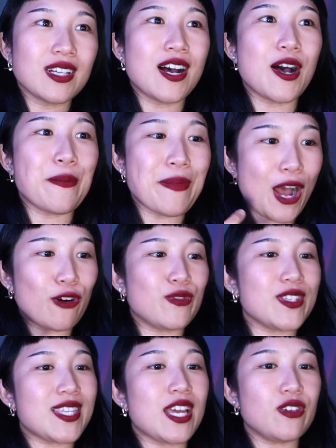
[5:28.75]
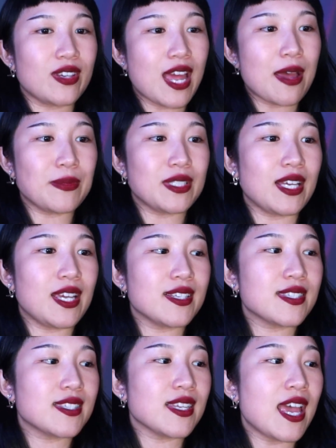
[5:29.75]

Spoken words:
outfits that you can emulate.